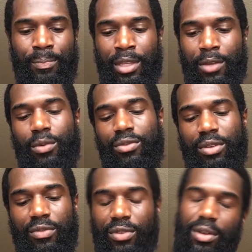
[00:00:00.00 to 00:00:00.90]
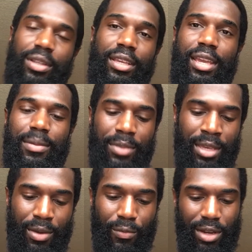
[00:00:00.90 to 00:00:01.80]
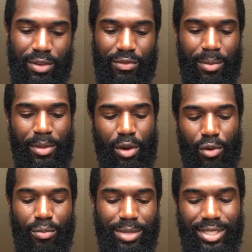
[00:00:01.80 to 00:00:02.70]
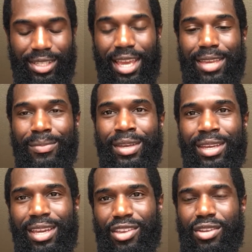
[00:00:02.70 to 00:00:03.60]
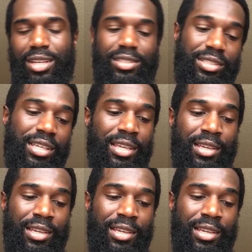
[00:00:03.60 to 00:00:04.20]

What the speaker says: one from the Florida game, and one from the Ole Miss game. And you're gonna see